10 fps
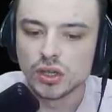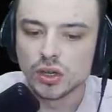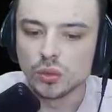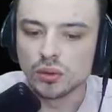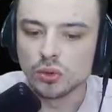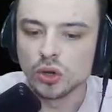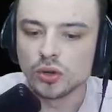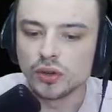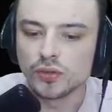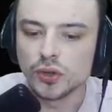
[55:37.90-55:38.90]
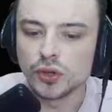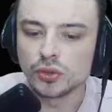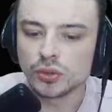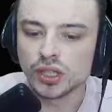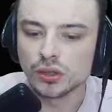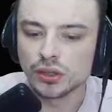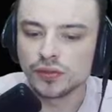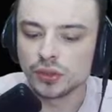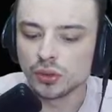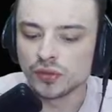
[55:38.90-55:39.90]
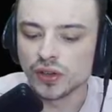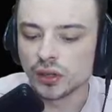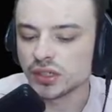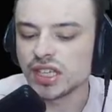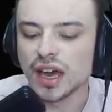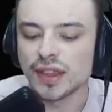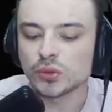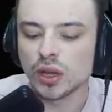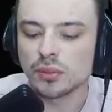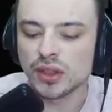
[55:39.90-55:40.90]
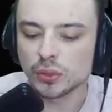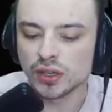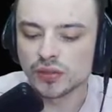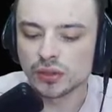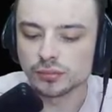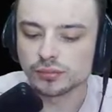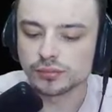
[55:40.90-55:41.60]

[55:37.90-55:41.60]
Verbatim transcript: One bowl of food can only feed one follower. Yeah, that's why I made three of them.